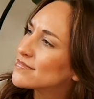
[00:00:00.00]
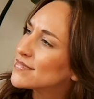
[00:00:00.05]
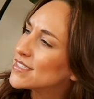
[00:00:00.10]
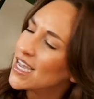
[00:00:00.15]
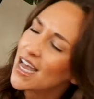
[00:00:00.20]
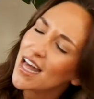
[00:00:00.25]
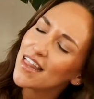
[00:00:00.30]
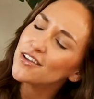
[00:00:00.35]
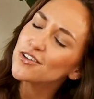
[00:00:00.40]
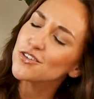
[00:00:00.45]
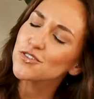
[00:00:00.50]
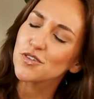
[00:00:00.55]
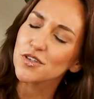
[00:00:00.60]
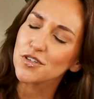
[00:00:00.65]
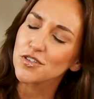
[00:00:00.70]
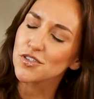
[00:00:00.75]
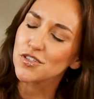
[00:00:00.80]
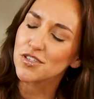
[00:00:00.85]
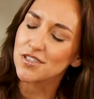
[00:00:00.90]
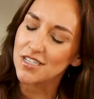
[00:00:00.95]

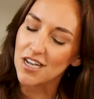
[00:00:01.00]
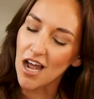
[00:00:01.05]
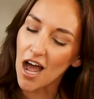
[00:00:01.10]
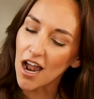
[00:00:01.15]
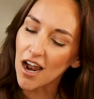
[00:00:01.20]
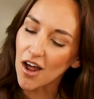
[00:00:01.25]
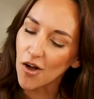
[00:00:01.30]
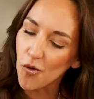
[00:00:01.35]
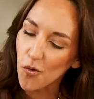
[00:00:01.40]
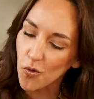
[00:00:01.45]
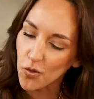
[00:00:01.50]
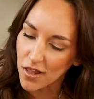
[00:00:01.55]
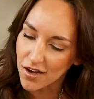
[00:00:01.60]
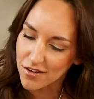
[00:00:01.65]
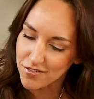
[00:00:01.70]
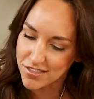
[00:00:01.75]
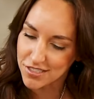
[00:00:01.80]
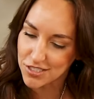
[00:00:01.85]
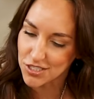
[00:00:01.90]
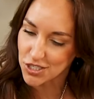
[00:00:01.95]
there's not a whole
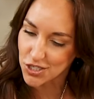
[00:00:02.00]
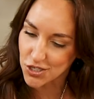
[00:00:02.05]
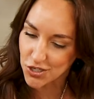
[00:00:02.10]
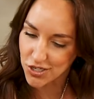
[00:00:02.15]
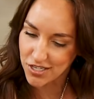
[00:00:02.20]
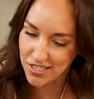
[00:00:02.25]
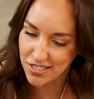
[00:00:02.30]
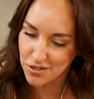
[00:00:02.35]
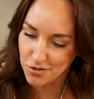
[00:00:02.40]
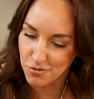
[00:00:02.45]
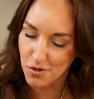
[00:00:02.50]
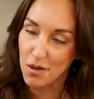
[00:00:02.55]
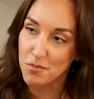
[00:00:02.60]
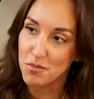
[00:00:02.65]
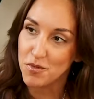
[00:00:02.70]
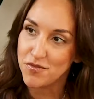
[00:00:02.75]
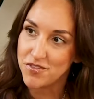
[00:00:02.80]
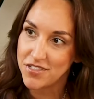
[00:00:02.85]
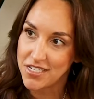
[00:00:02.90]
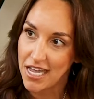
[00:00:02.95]
lot of insecurity in the
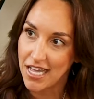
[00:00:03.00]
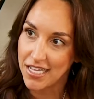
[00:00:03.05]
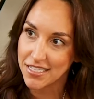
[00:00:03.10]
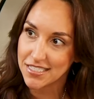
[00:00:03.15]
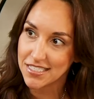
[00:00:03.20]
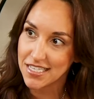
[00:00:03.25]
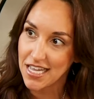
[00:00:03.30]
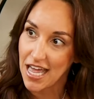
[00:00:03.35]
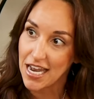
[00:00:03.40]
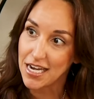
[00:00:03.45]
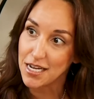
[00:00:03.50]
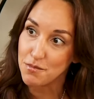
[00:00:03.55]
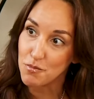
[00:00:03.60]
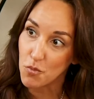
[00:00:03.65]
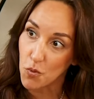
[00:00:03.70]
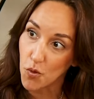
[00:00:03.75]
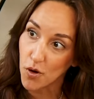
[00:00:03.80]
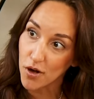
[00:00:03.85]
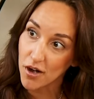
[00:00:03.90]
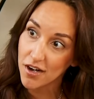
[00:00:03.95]
realm of dance
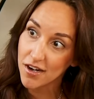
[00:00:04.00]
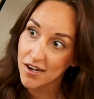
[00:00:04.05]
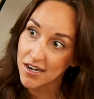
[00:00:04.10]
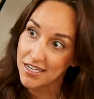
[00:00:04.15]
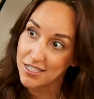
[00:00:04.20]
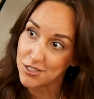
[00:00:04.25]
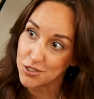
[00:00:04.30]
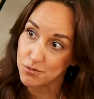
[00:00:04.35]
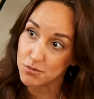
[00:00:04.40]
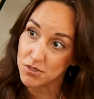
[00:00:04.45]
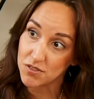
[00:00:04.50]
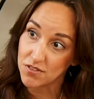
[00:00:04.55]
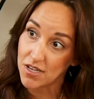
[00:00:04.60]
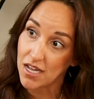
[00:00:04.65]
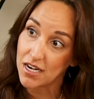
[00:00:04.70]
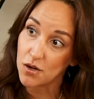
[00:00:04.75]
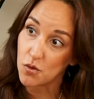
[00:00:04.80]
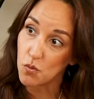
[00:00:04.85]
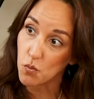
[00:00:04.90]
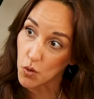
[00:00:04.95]
anymore in terms of
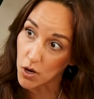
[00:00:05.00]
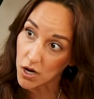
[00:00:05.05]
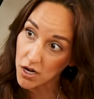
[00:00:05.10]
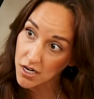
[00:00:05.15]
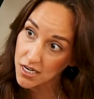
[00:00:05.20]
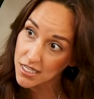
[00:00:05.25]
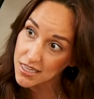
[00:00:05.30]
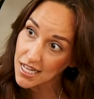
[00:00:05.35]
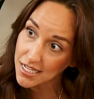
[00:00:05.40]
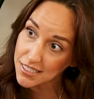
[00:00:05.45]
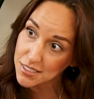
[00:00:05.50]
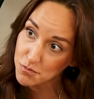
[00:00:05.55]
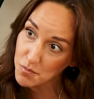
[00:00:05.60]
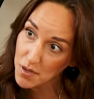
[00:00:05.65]
getting work in that